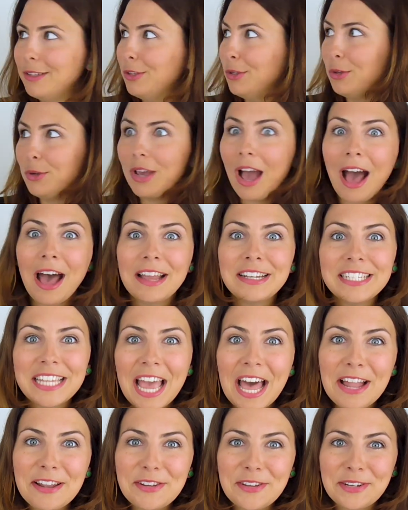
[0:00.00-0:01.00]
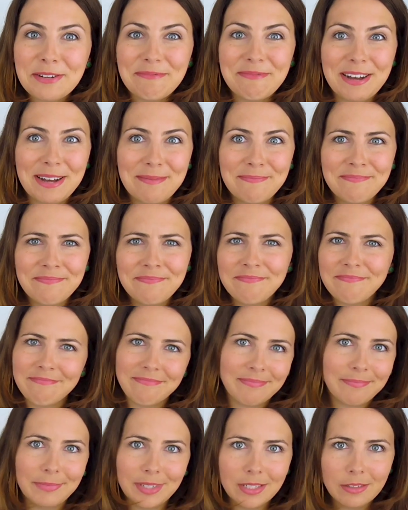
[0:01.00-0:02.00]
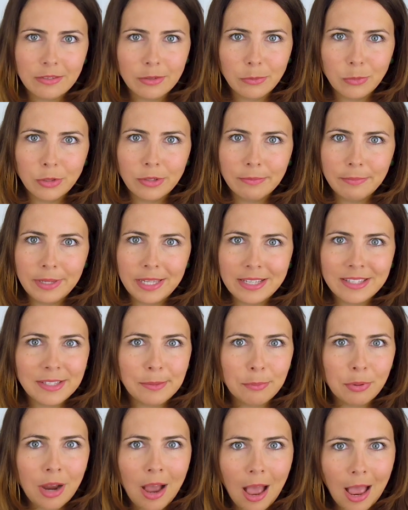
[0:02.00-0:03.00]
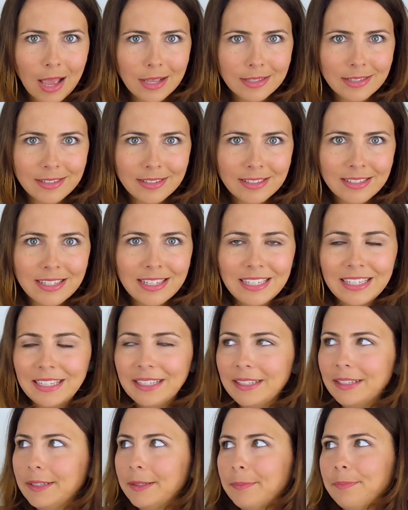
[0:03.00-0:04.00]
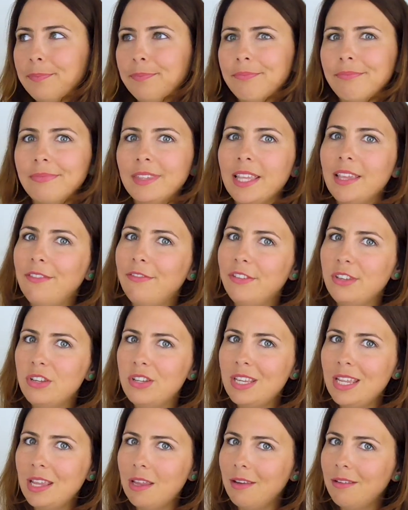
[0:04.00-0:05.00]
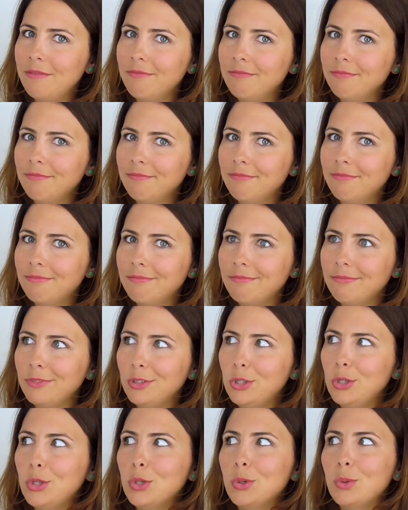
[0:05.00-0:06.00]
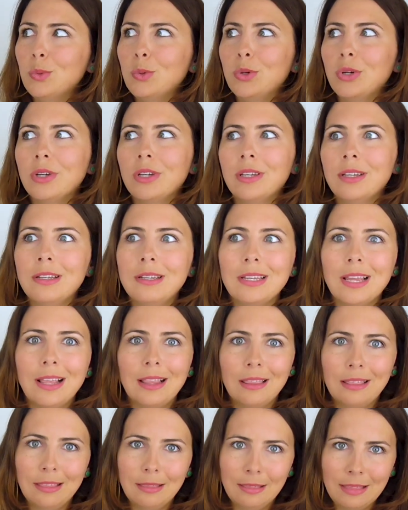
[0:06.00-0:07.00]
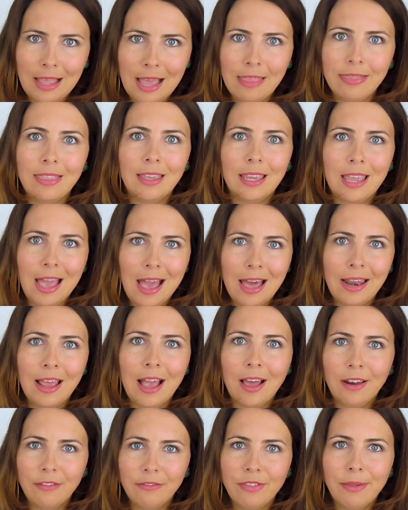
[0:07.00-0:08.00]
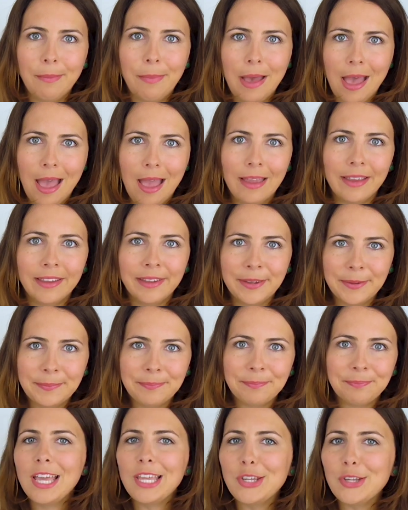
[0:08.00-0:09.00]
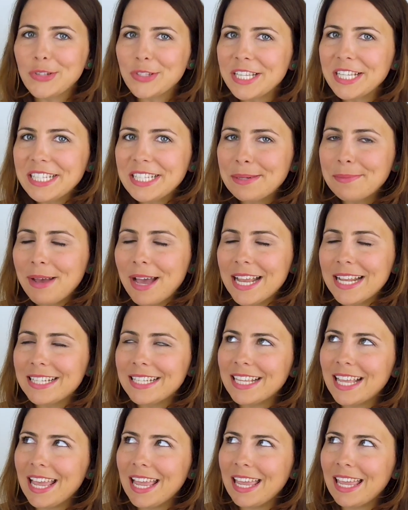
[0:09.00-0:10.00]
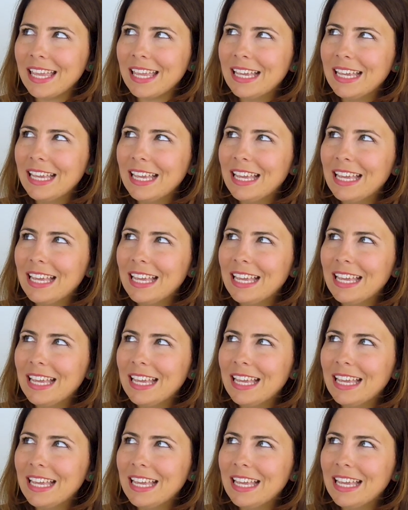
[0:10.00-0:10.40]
You can't tell your mum because it wouldn't be a surprise. If you did, you would let the cat out of the bag. Your sister might say,